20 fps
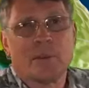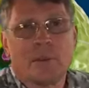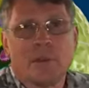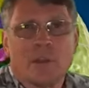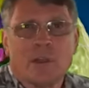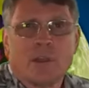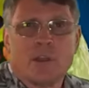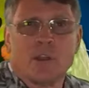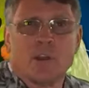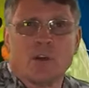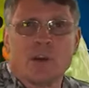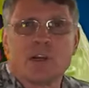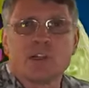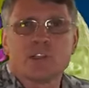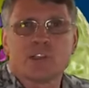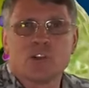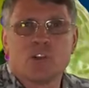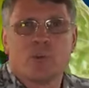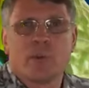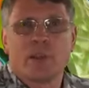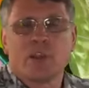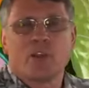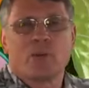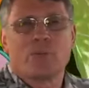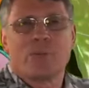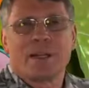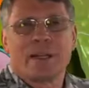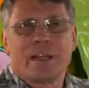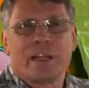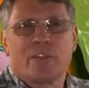You're assuming, you're
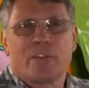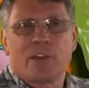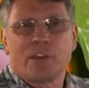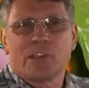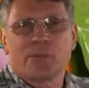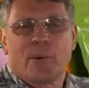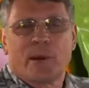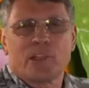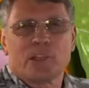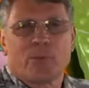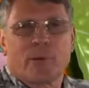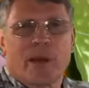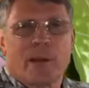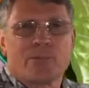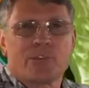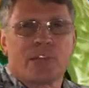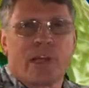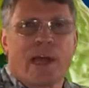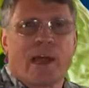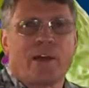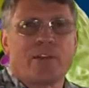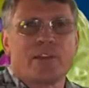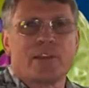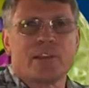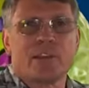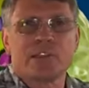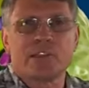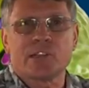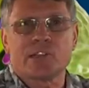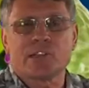believing, SpongeBob style, that
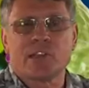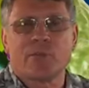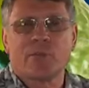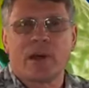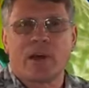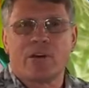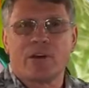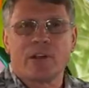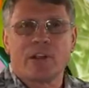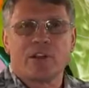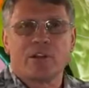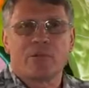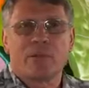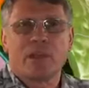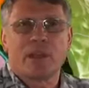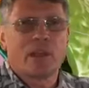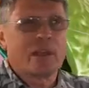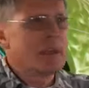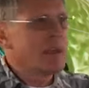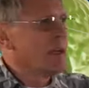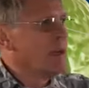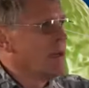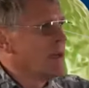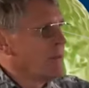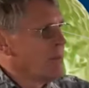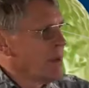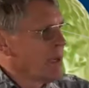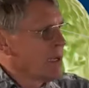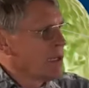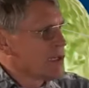this is somehow an intermediate
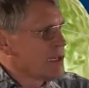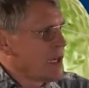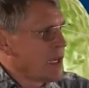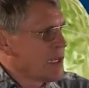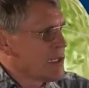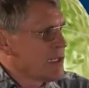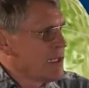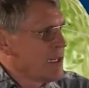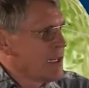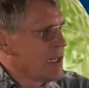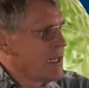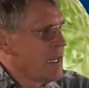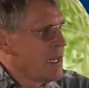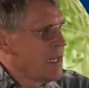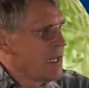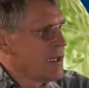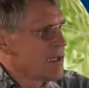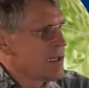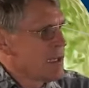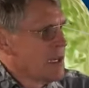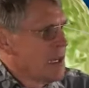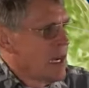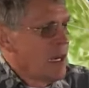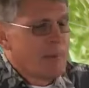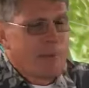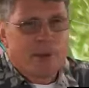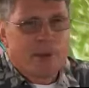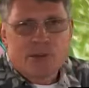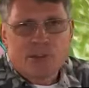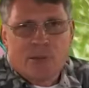because it has little legs,
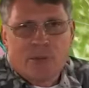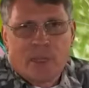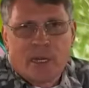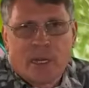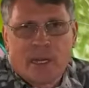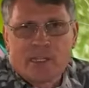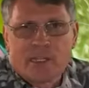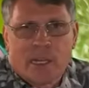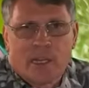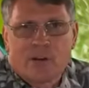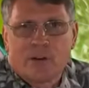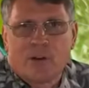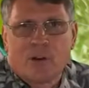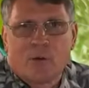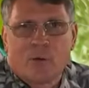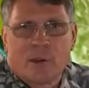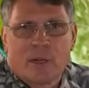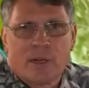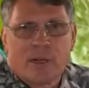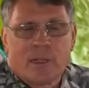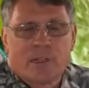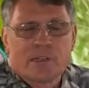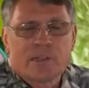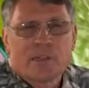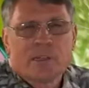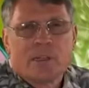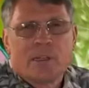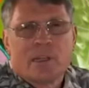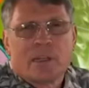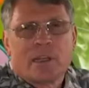appears to be legs. I don't know what it
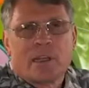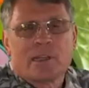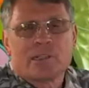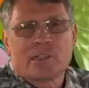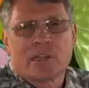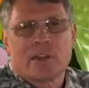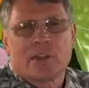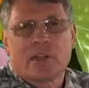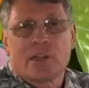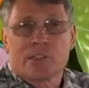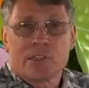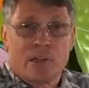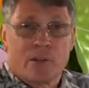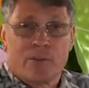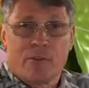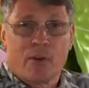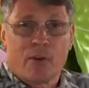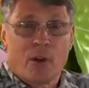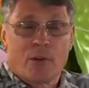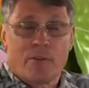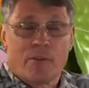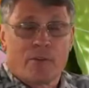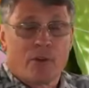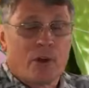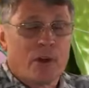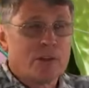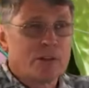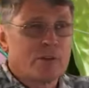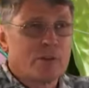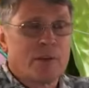is. Is it a
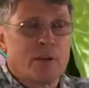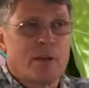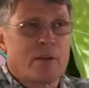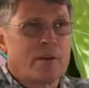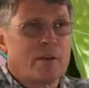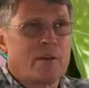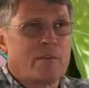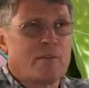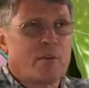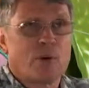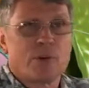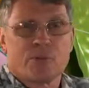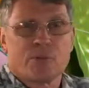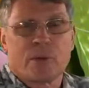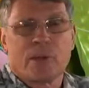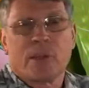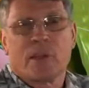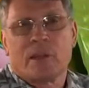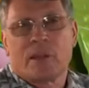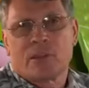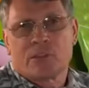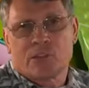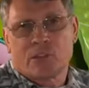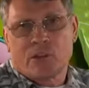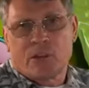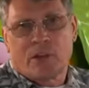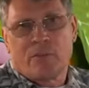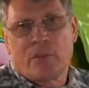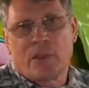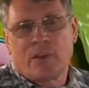forgery?
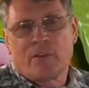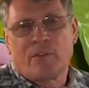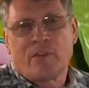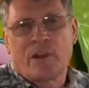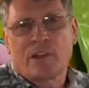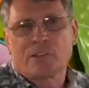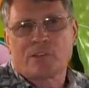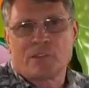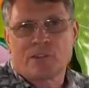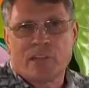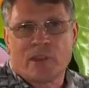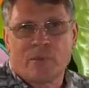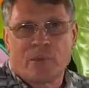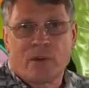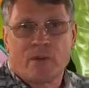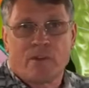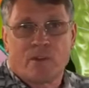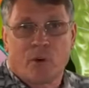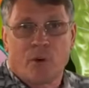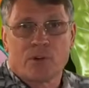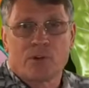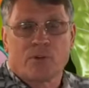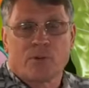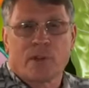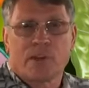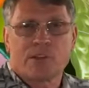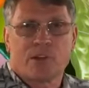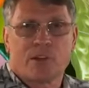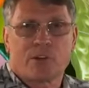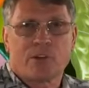Certainly many fossils have been
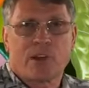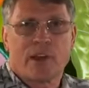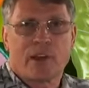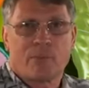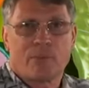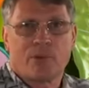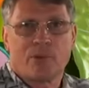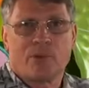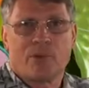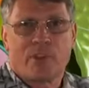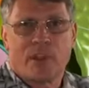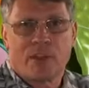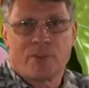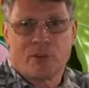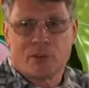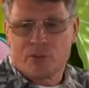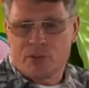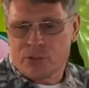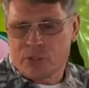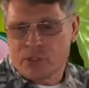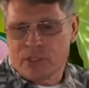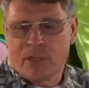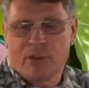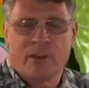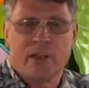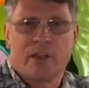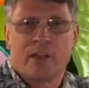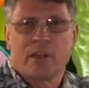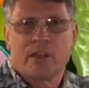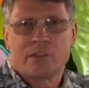forgeries to try to prove the evolution
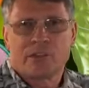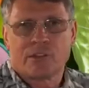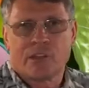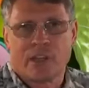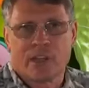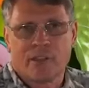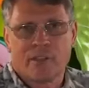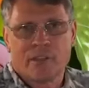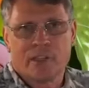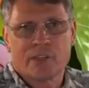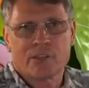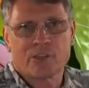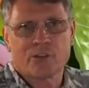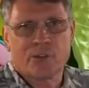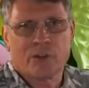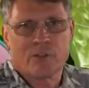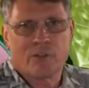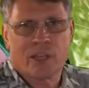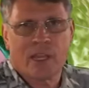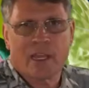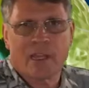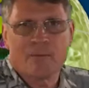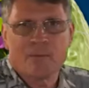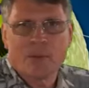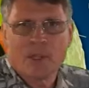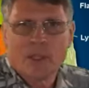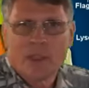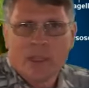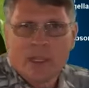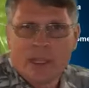theory. Study the history of that.
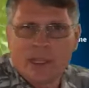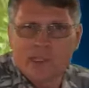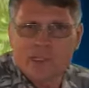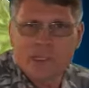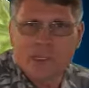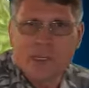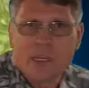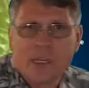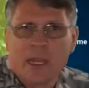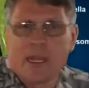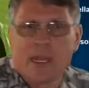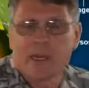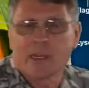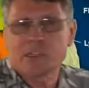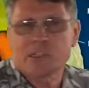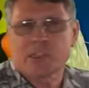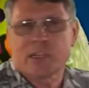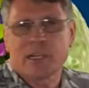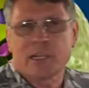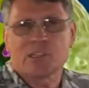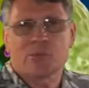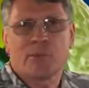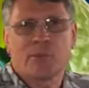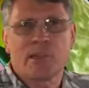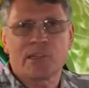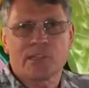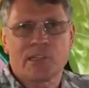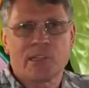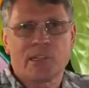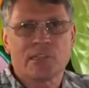Is it an extinct
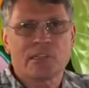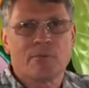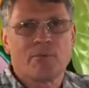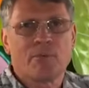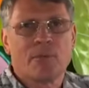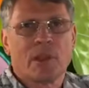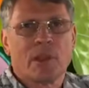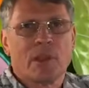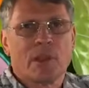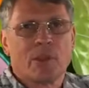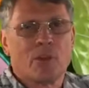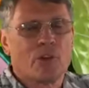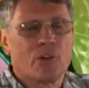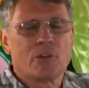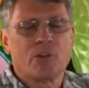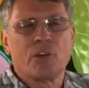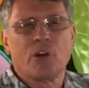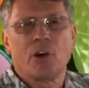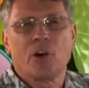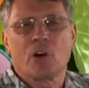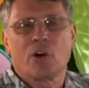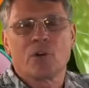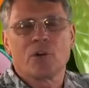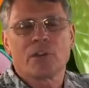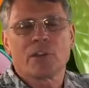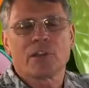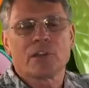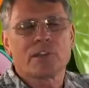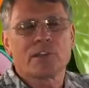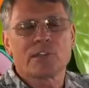species? You don't know
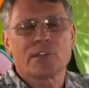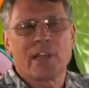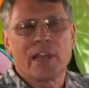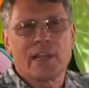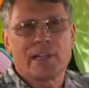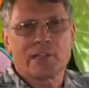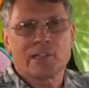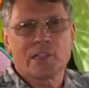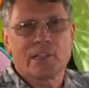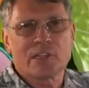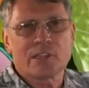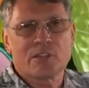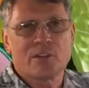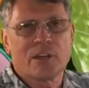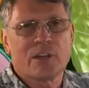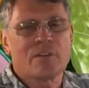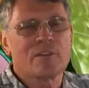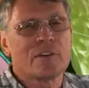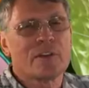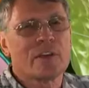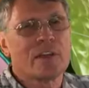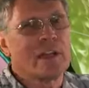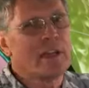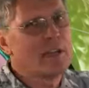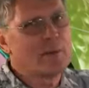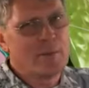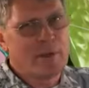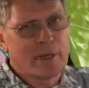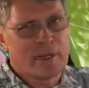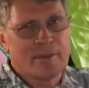that this is the ancestor of
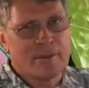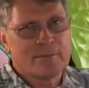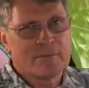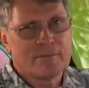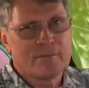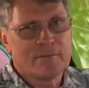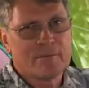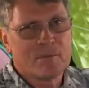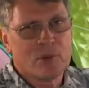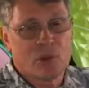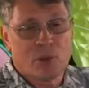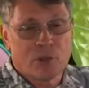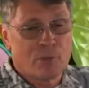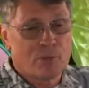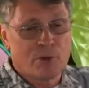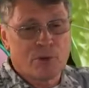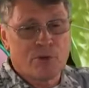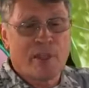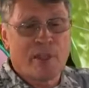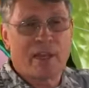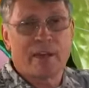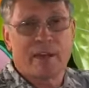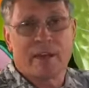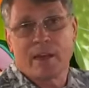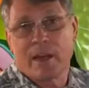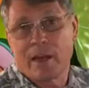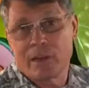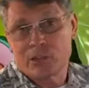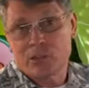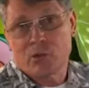anybody. You couldn't prove that in an
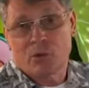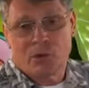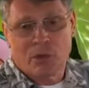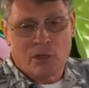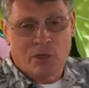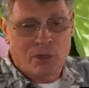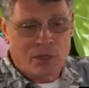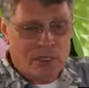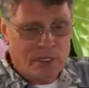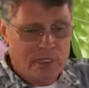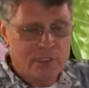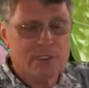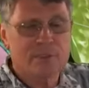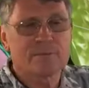honest court of law, at least.